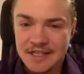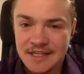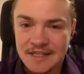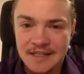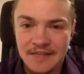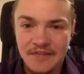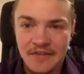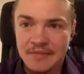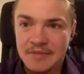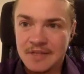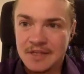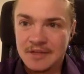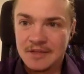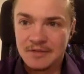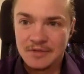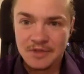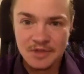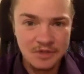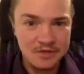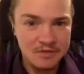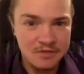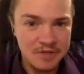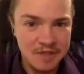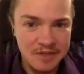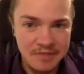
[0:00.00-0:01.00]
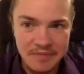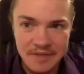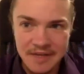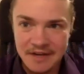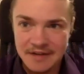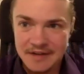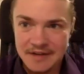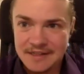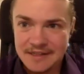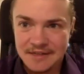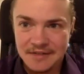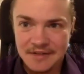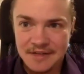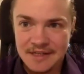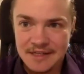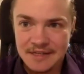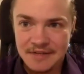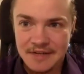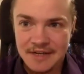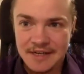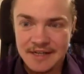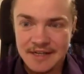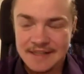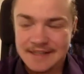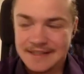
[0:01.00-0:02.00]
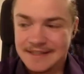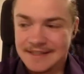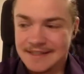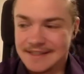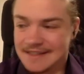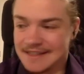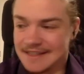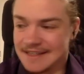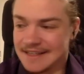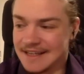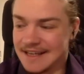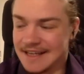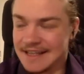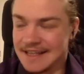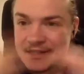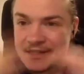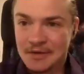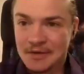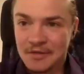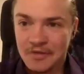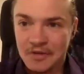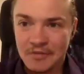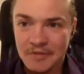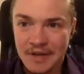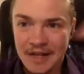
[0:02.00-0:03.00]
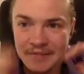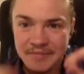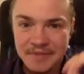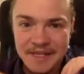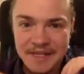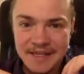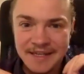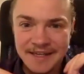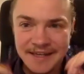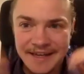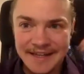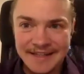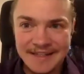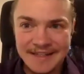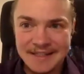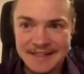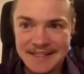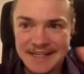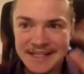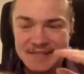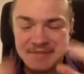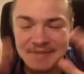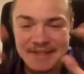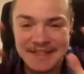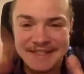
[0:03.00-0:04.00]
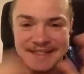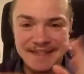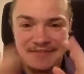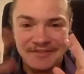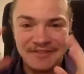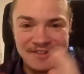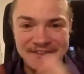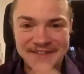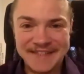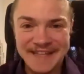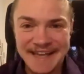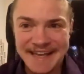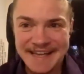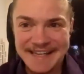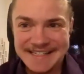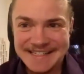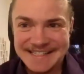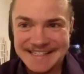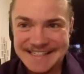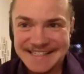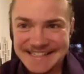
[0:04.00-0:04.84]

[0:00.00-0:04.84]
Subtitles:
And if I'm in the tube in Paris or anywhere, it's And it's overwhelming, and it takes me several days.